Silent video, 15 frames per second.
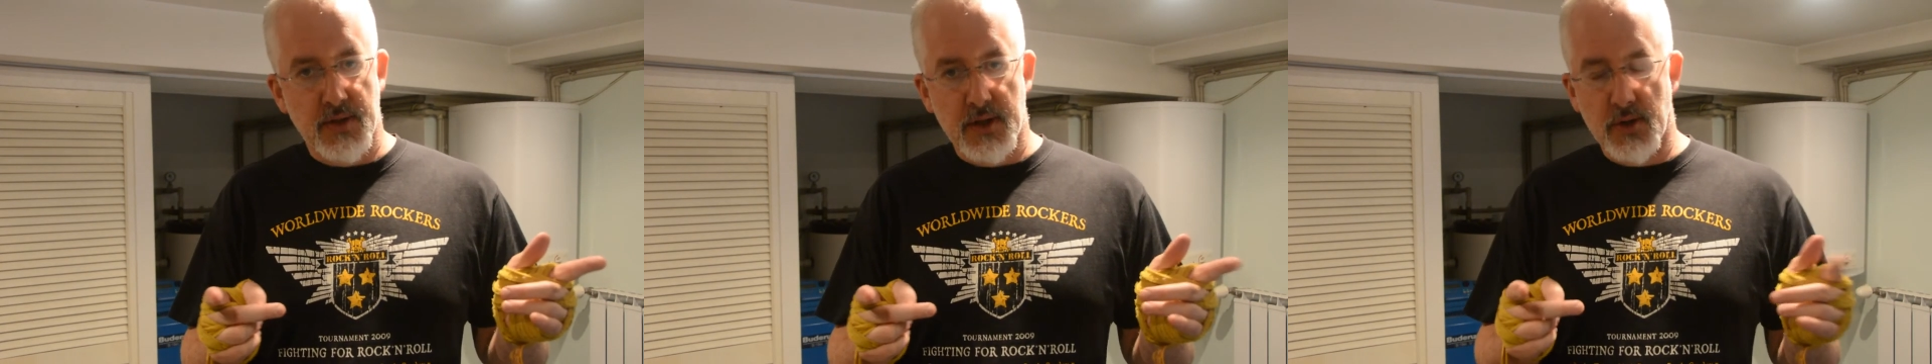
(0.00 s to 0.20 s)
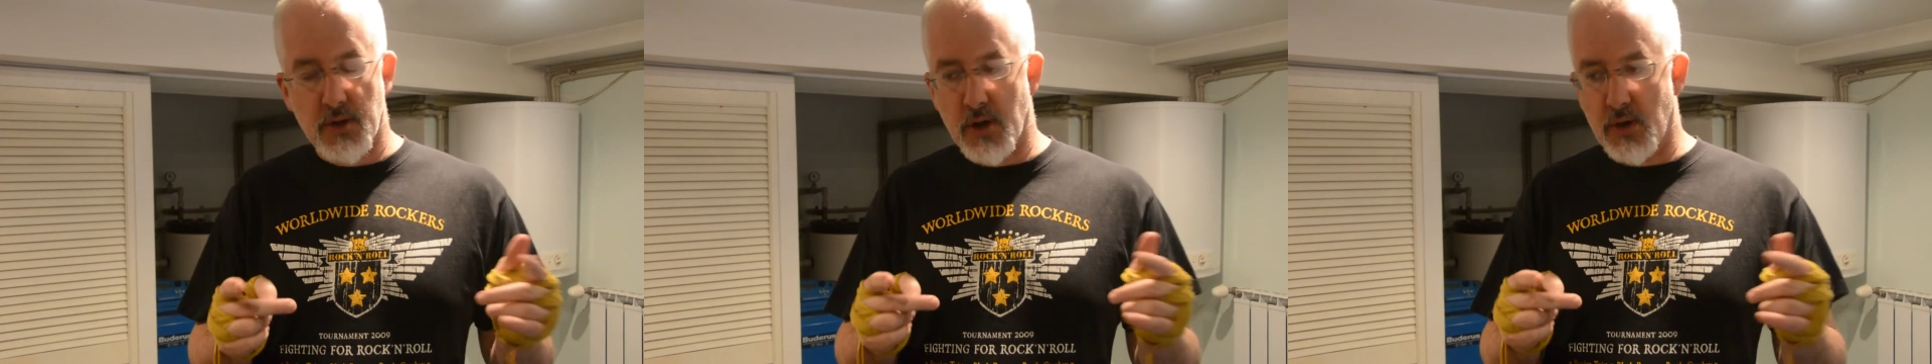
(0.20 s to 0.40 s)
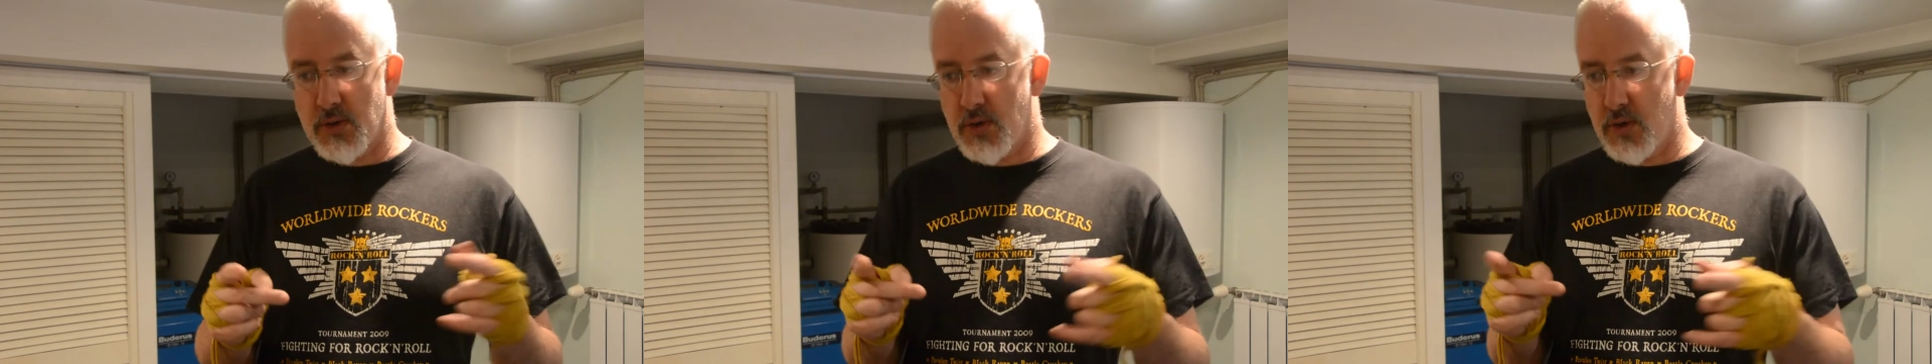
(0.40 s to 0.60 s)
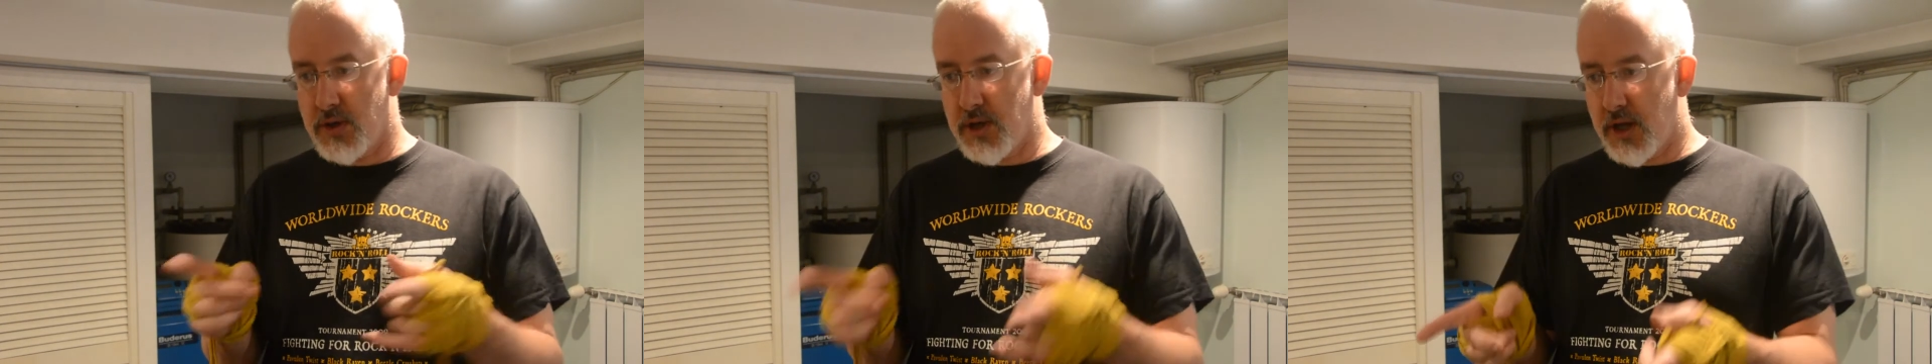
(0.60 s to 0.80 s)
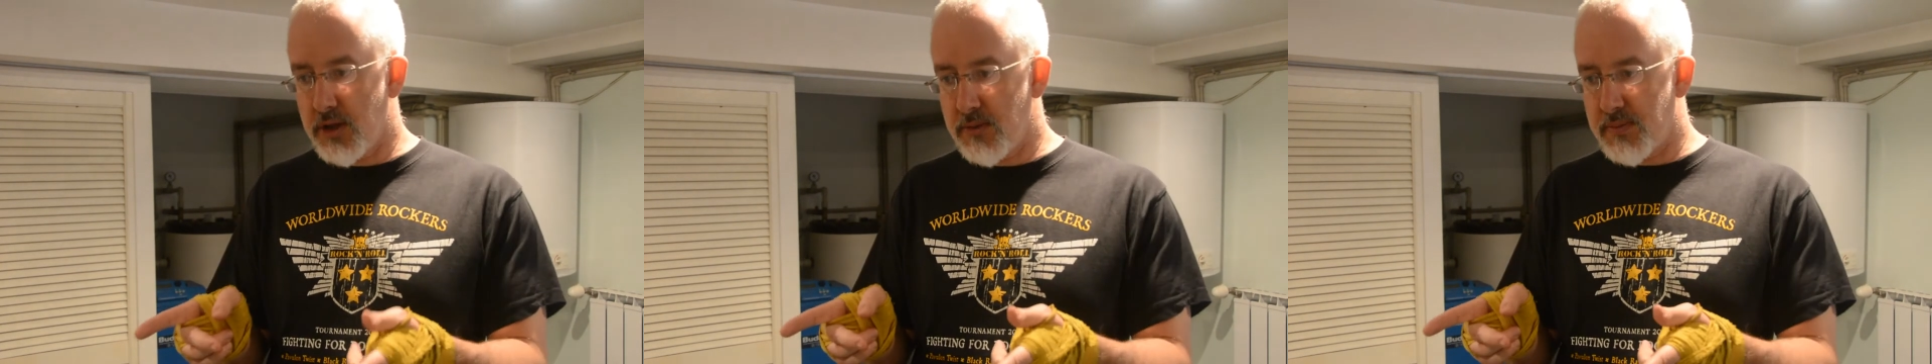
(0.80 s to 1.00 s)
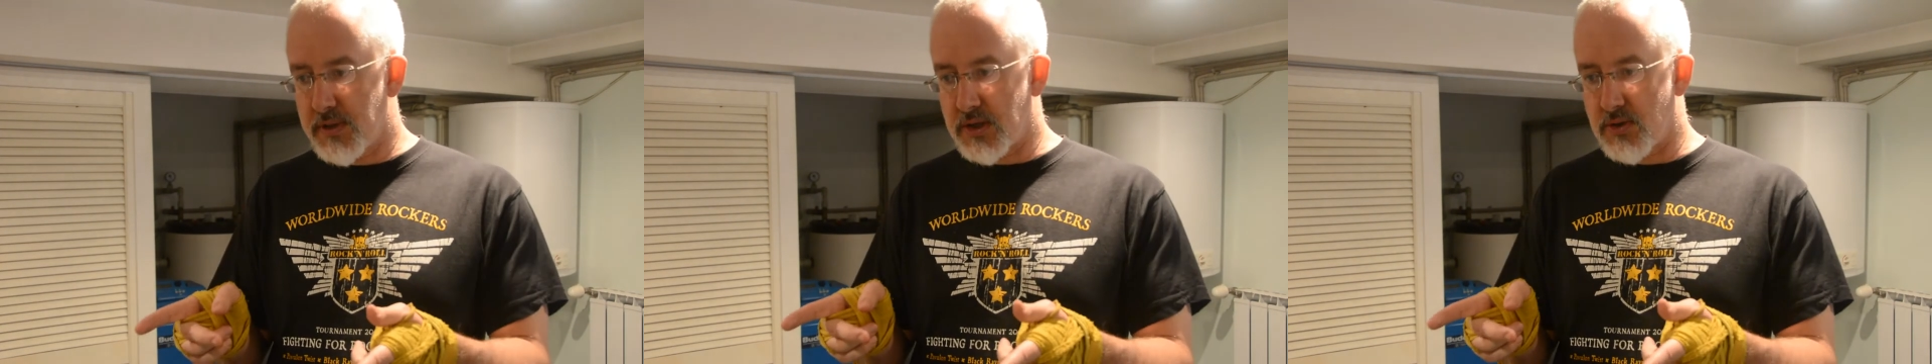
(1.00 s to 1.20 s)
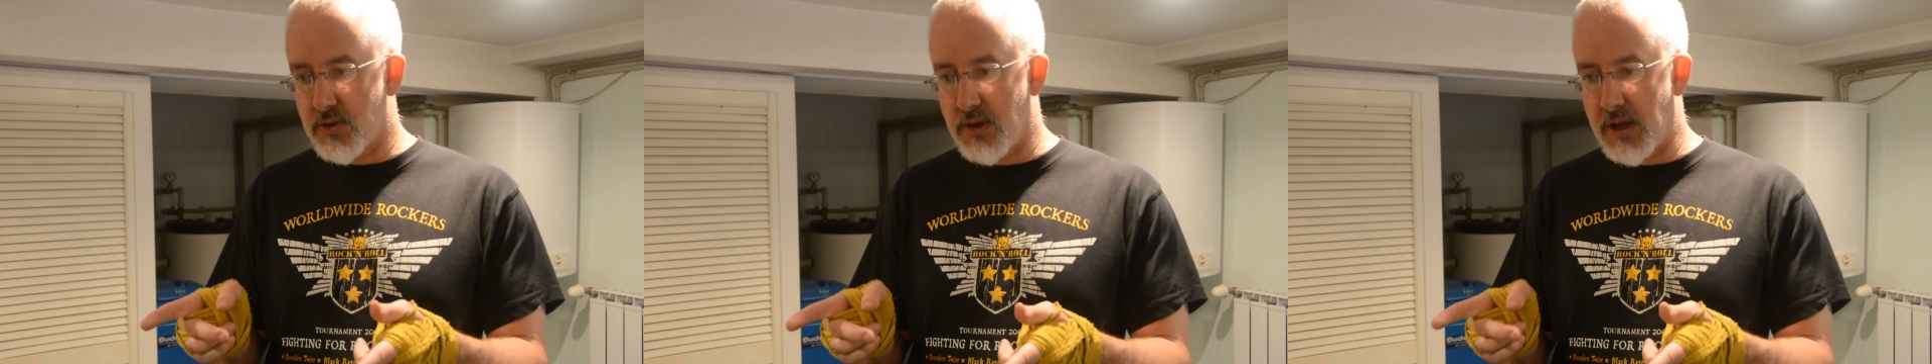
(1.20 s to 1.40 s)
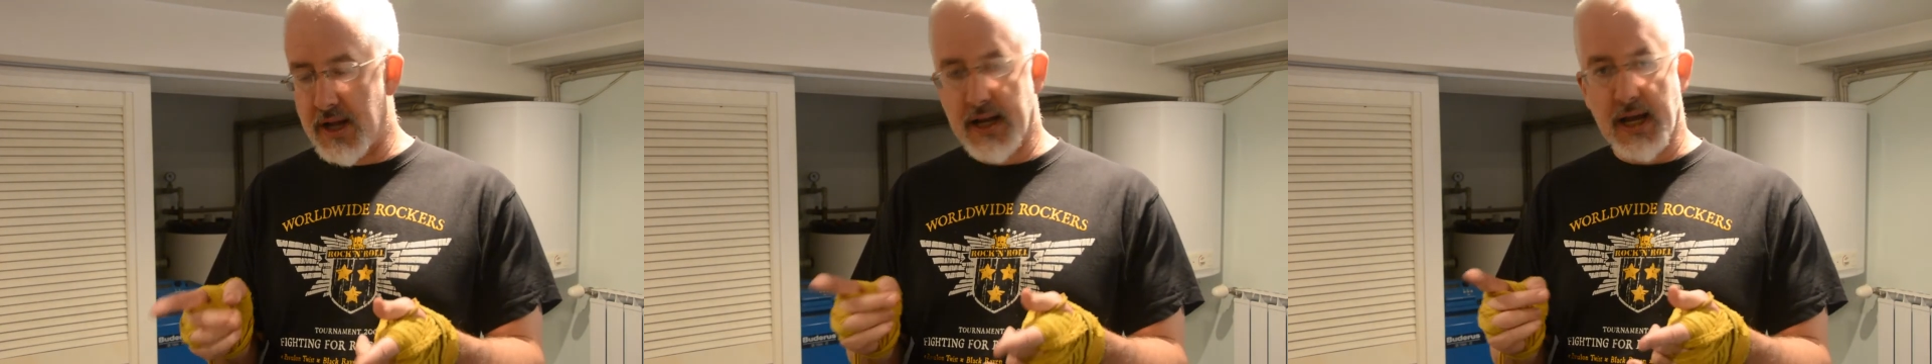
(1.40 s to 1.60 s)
so then you go to another picture.